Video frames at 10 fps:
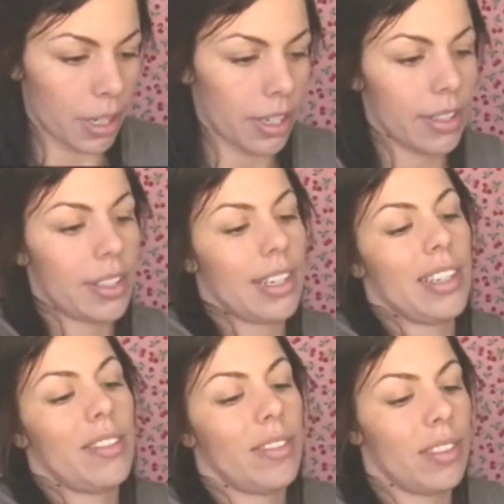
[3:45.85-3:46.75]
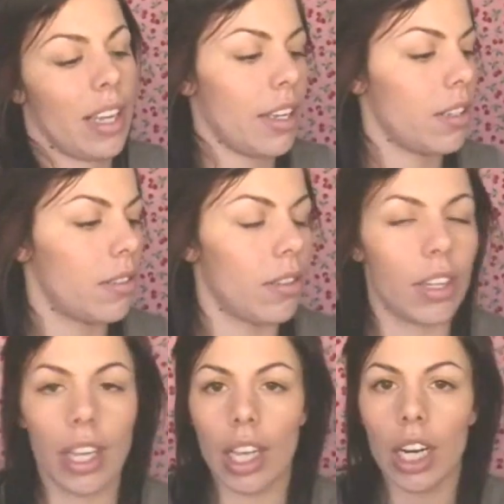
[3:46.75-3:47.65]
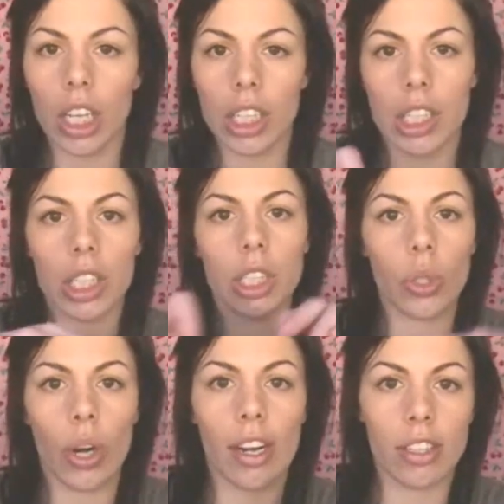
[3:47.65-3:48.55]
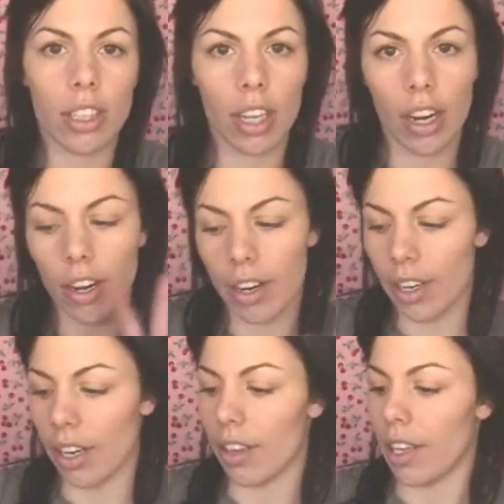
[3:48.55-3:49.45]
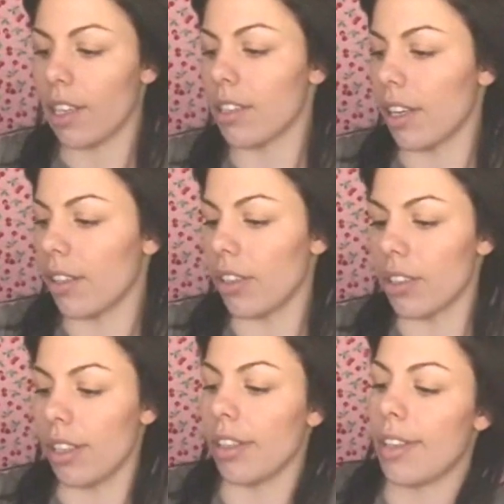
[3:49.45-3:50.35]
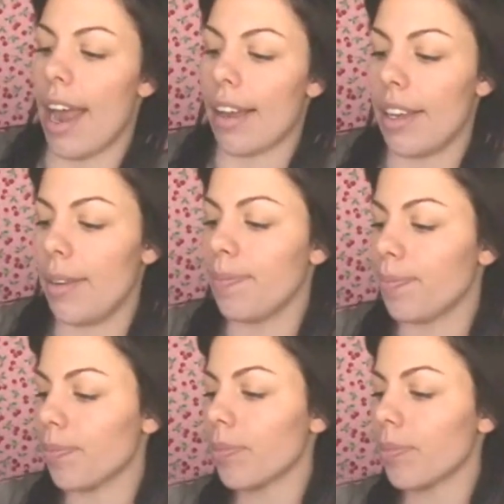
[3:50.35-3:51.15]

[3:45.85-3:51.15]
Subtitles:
because I don't like looking at all these little squares in there, I kind of think it looks a little tacky.